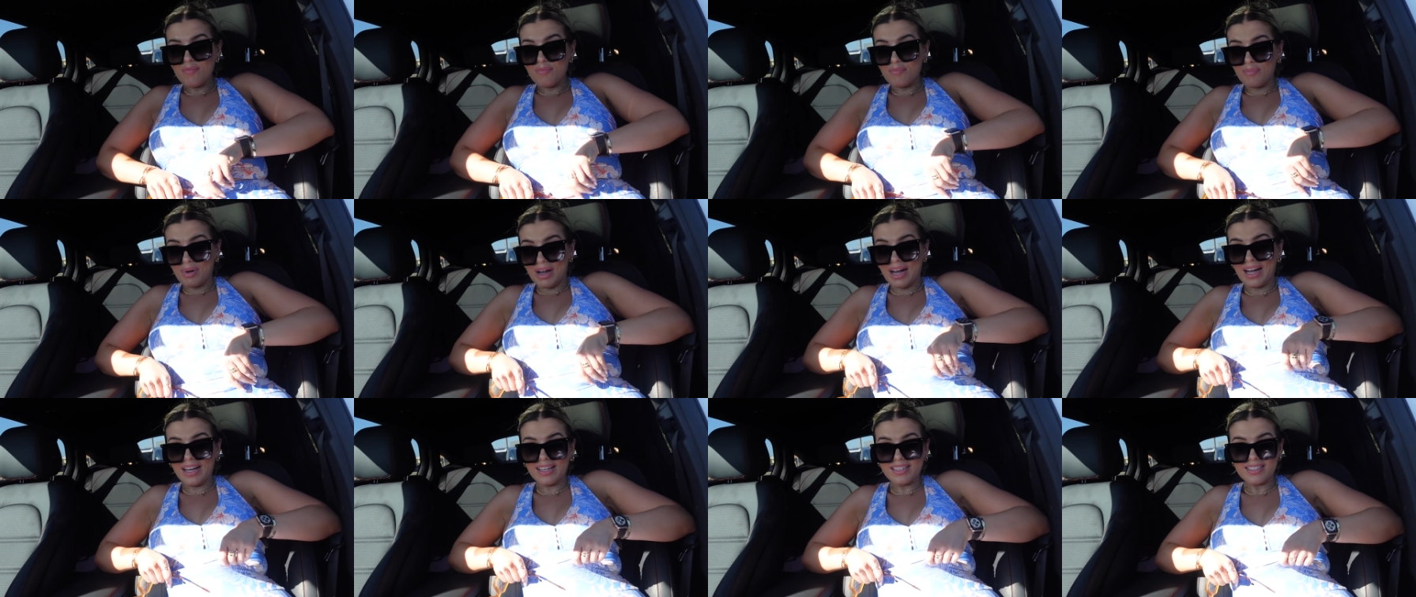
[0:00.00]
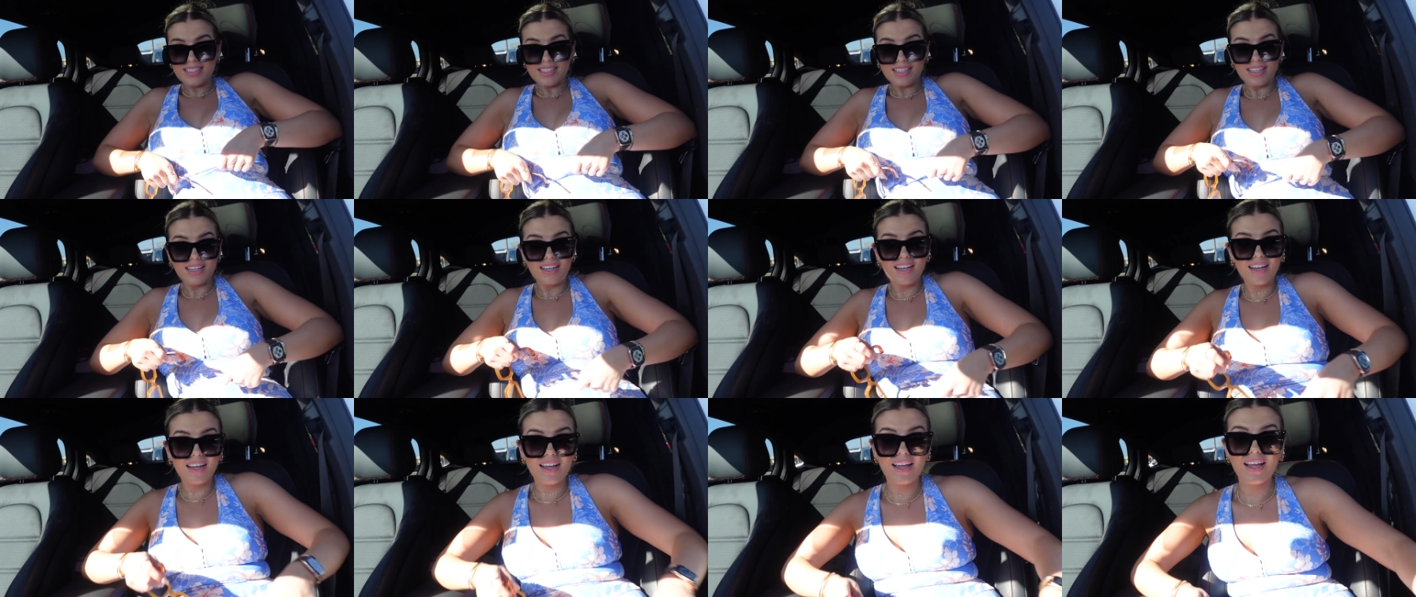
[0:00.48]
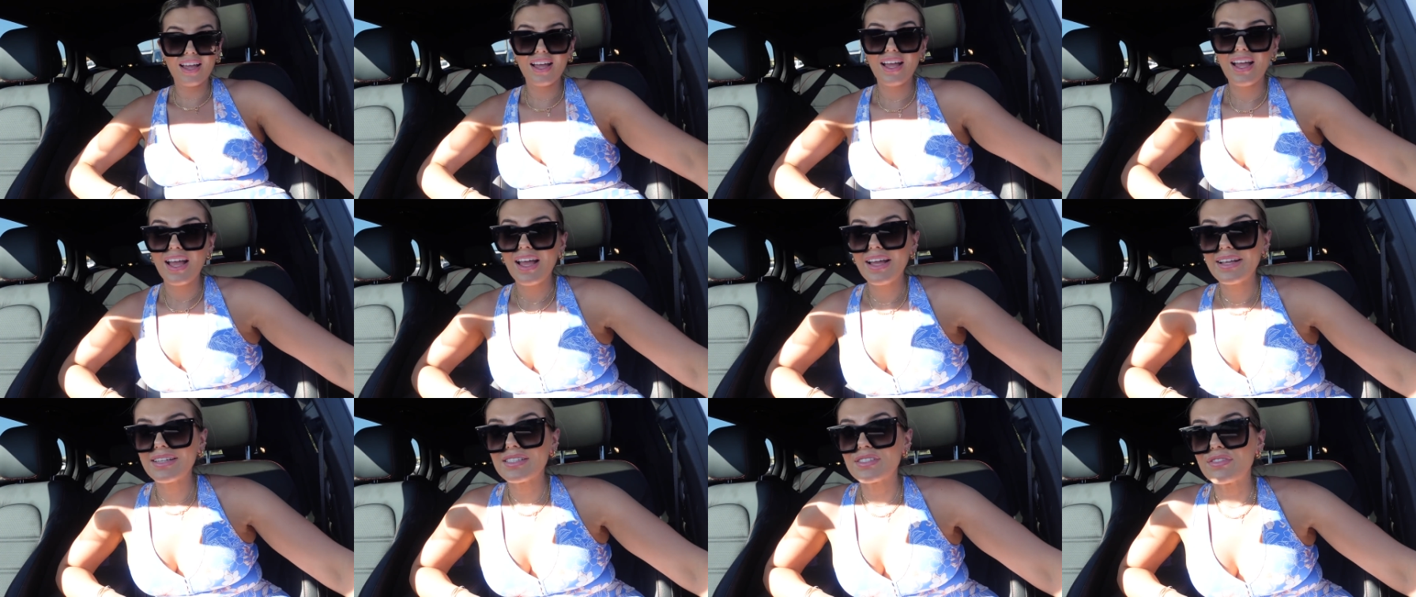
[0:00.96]
but
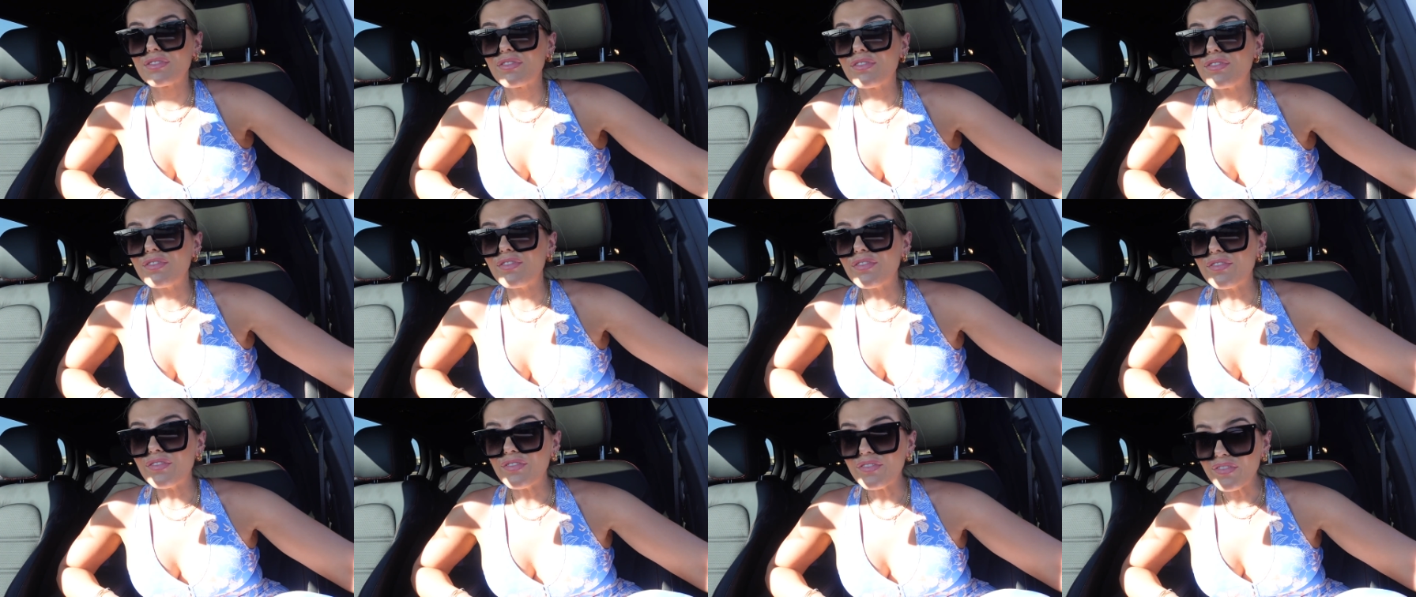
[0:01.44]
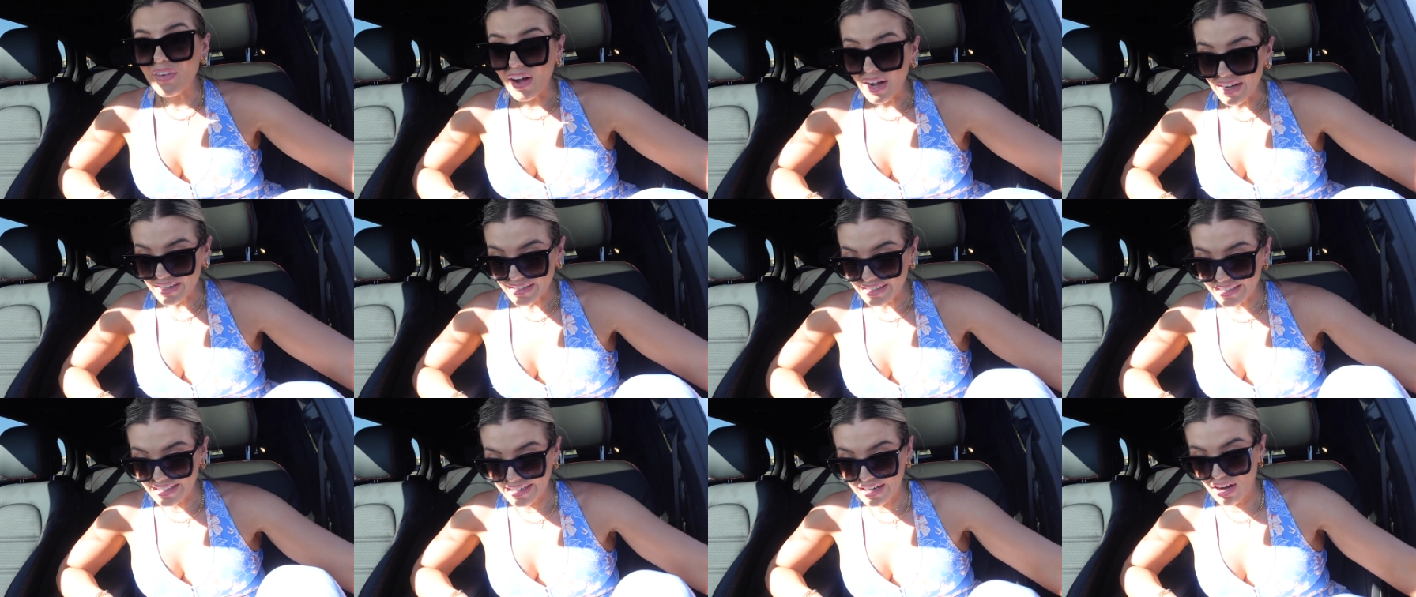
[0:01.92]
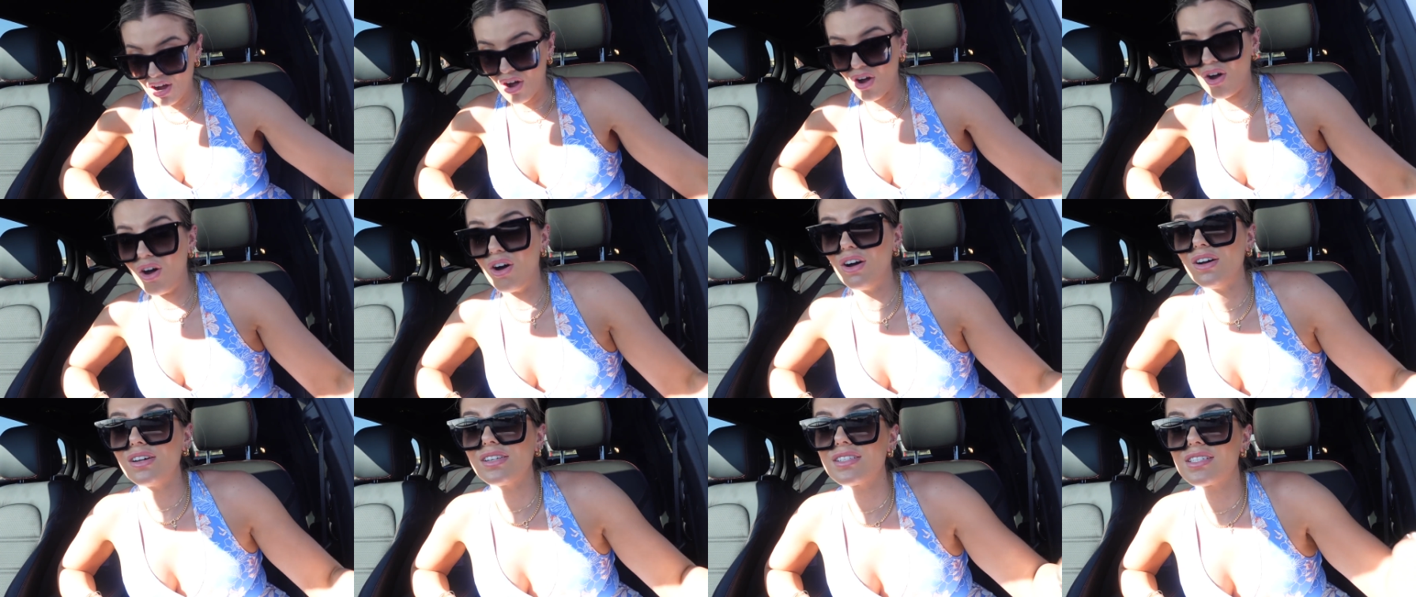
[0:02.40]
fucking
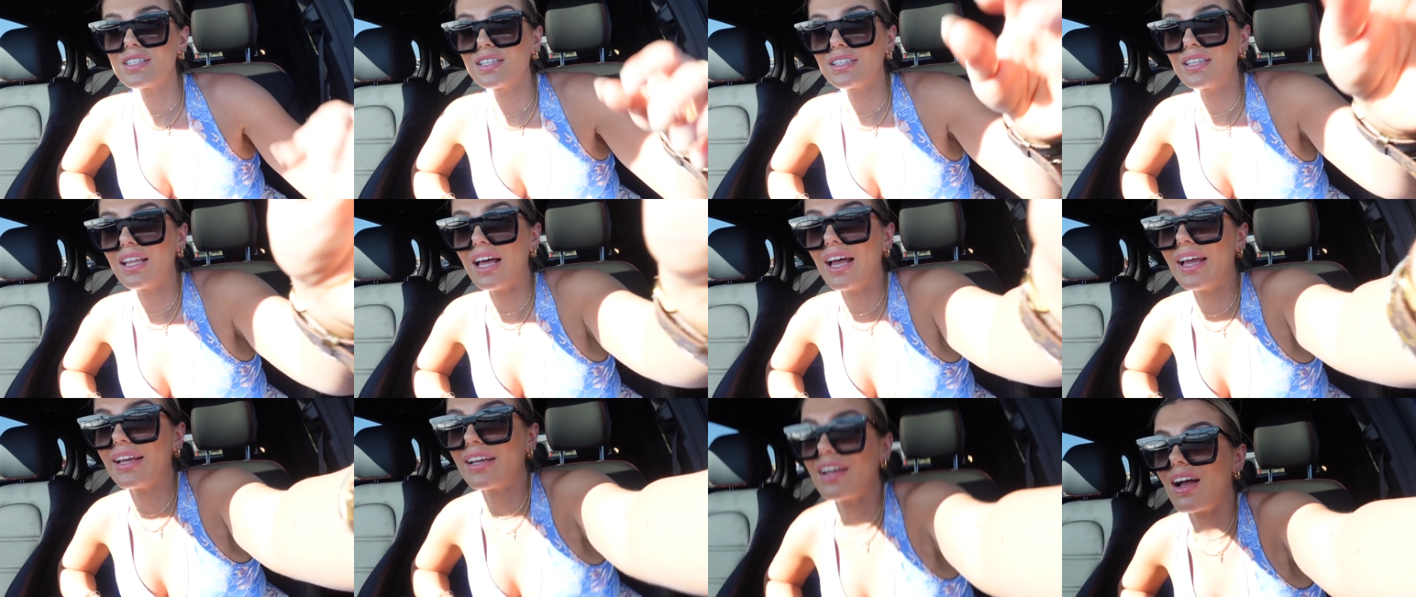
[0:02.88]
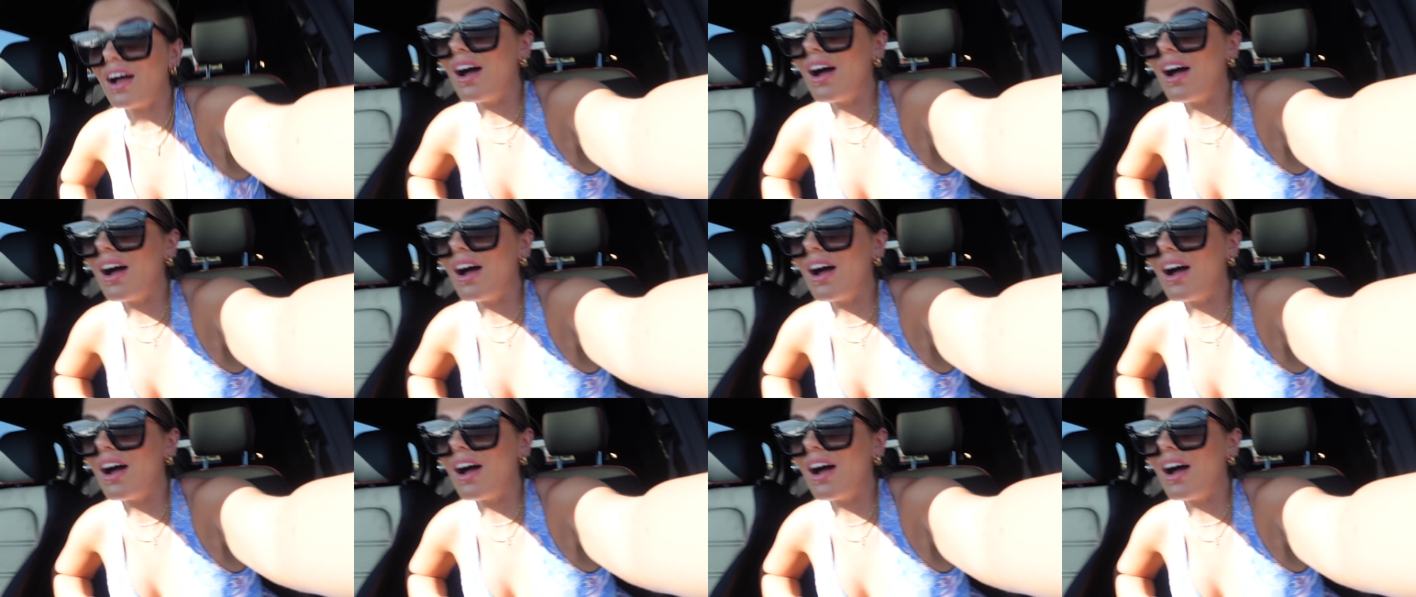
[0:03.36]
hot. Like